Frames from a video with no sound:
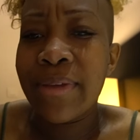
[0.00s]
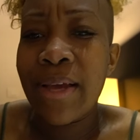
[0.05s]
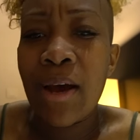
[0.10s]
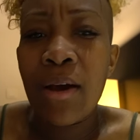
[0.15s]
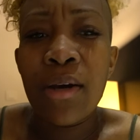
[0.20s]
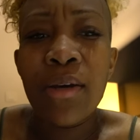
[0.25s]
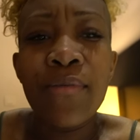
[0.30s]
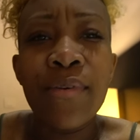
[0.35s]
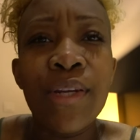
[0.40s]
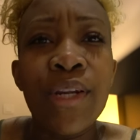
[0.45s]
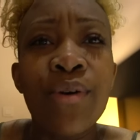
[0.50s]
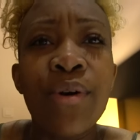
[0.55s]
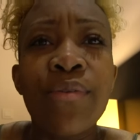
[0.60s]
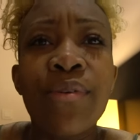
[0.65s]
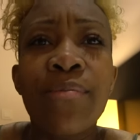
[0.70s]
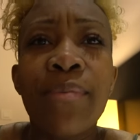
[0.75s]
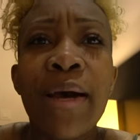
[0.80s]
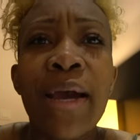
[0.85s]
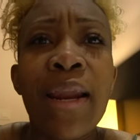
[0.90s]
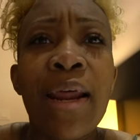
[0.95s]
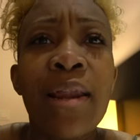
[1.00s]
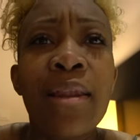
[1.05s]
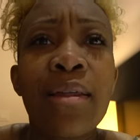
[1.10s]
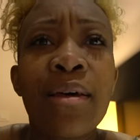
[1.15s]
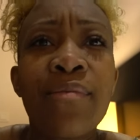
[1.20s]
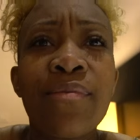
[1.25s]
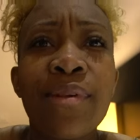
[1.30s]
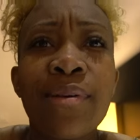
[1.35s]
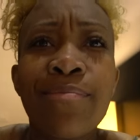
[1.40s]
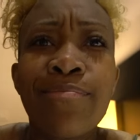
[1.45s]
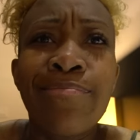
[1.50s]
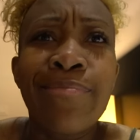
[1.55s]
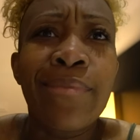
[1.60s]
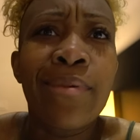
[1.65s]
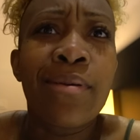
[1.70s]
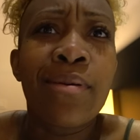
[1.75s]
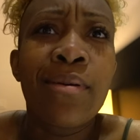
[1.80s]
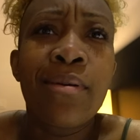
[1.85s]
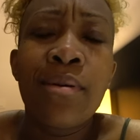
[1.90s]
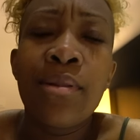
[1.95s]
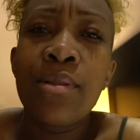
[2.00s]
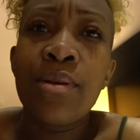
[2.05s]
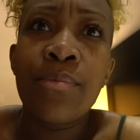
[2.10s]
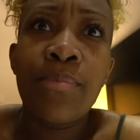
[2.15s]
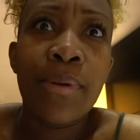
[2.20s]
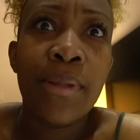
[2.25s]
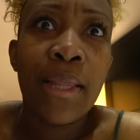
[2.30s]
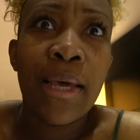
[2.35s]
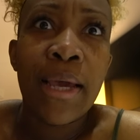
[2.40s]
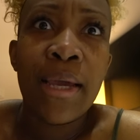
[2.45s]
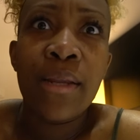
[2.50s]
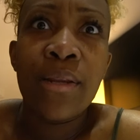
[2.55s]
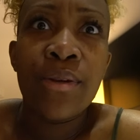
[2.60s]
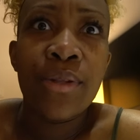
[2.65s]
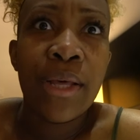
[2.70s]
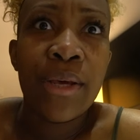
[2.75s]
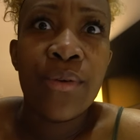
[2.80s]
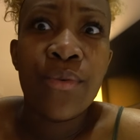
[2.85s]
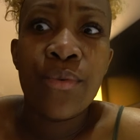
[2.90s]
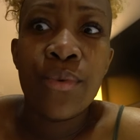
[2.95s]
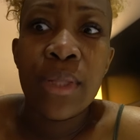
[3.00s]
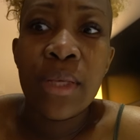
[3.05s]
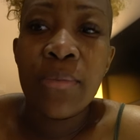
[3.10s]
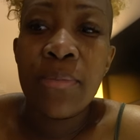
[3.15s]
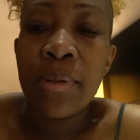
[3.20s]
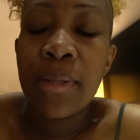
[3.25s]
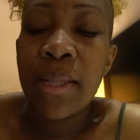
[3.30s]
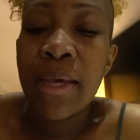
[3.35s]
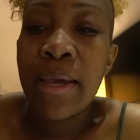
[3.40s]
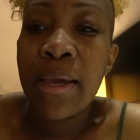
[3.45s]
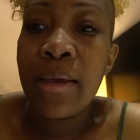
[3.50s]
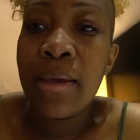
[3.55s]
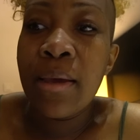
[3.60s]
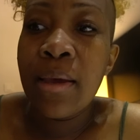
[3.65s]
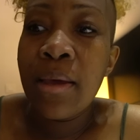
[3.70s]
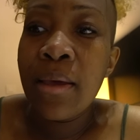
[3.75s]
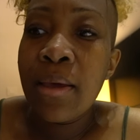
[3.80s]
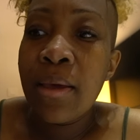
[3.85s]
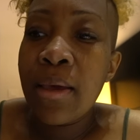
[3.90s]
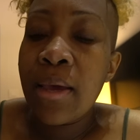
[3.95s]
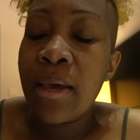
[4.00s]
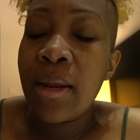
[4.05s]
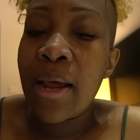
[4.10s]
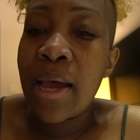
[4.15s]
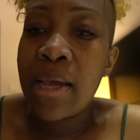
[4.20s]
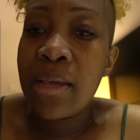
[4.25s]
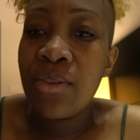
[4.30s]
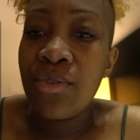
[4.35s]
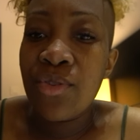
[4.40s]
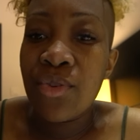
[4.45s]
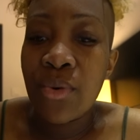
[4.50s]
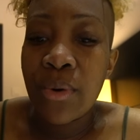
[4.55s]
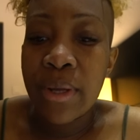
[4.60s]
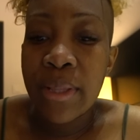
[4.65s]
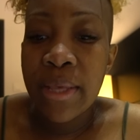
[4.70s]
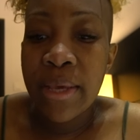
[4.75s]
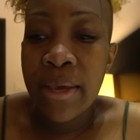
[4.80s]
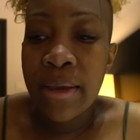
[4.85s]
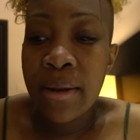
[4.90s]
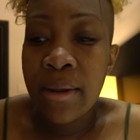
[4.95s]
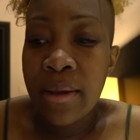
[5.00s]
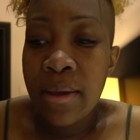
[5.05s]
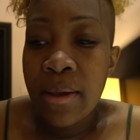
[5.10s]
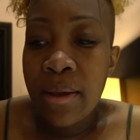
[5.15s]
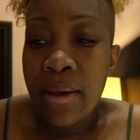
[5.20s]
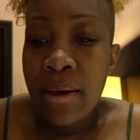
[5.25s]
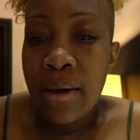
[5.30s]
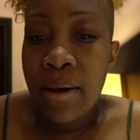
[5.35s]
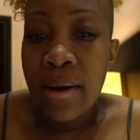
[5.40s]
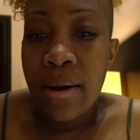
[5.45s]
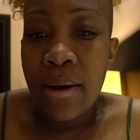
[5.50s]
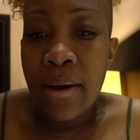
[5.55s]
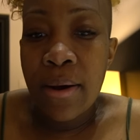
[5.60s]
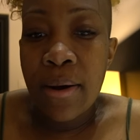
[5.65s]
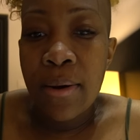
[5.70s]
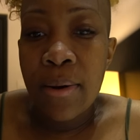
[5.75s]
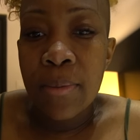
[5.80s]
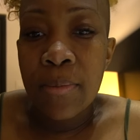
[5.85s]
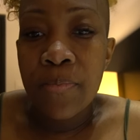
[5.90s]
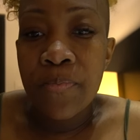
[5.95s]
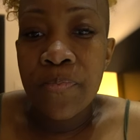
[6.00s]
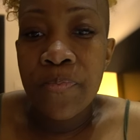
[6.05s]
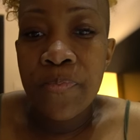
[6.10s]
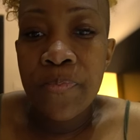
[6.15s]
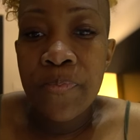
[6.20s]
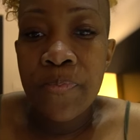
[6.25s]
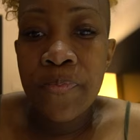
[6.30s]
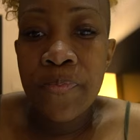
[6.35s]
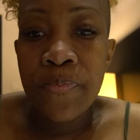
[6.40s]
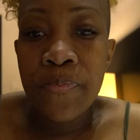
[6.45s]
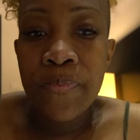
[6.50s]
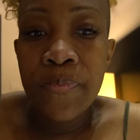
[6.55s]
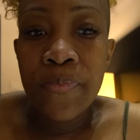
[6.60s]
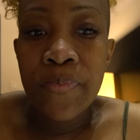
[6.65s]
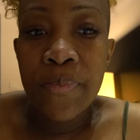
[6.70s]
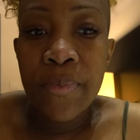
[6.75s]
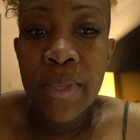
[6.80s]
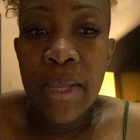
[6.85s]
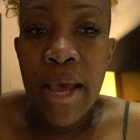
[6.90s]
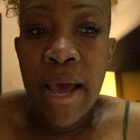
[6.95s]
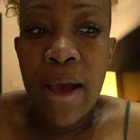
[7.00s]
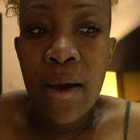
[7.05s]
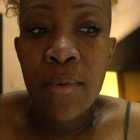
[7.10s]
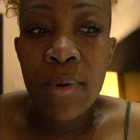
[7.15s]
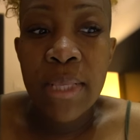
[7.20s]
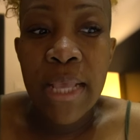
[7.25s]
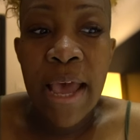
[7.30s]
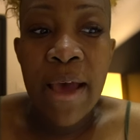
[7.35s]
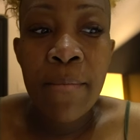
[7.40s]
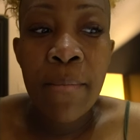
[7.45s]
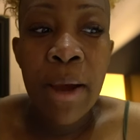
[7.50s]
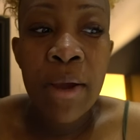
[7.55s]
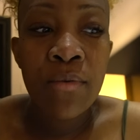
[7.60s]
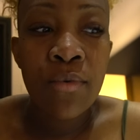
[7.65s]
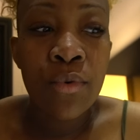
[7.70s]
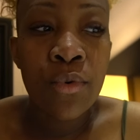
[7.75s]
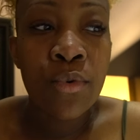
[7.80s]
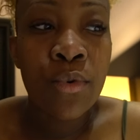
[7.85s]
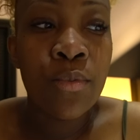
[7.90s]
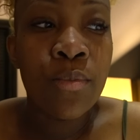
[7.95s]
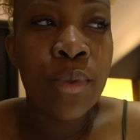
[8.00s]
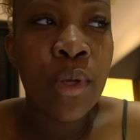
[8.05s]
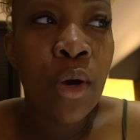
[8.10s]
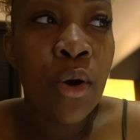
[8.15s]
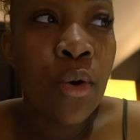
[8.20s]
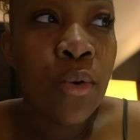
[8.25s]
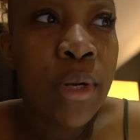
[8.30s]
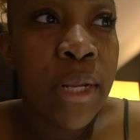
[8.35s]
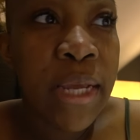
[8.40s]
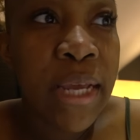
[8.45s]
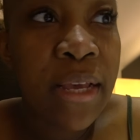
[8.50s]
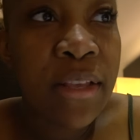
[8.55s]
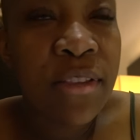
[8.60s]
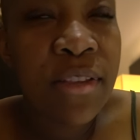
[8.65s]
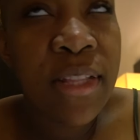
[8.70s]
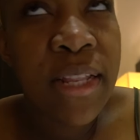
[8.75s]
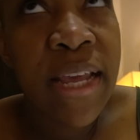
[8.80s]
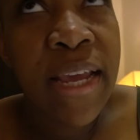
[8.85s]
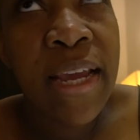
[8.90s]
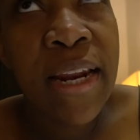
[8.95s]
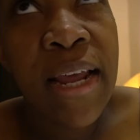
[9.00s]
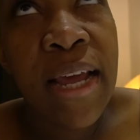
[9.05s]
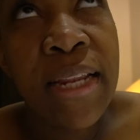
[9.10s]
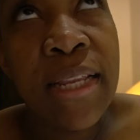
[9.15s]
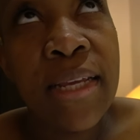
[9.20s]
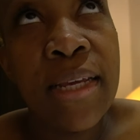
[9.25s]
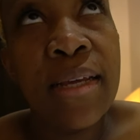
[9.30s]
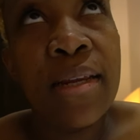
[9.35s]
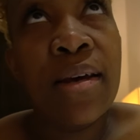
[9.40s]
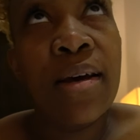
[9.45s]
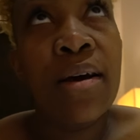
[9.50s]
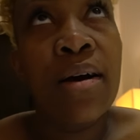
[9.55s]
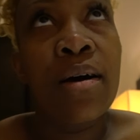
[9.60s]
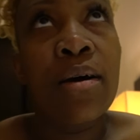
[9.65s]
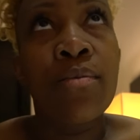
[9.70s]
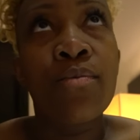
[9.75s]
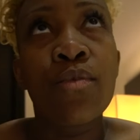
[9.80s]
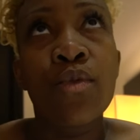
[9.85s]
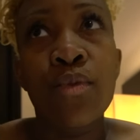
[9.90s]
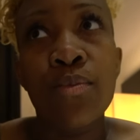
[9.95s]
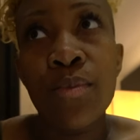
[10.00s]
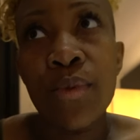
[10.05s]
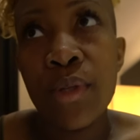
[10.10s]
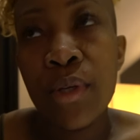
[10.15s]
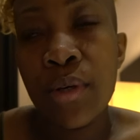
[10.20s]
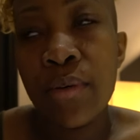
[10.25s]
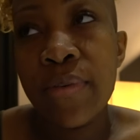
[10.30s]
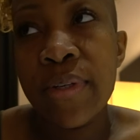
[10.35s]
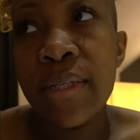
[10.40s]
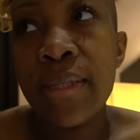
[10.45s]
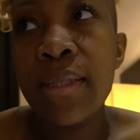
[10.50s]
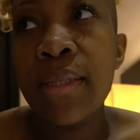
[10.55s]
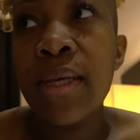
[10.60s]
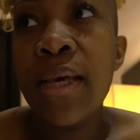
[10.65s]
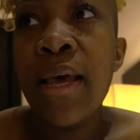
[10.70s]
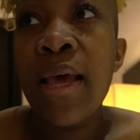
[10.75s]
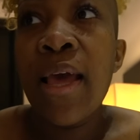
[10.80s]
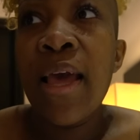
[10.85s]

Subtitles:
I don't even know everybody. I love them. They're polite. They're like really polite. And I enjoy that. I was at my room the whole day yesterday. And I did room service.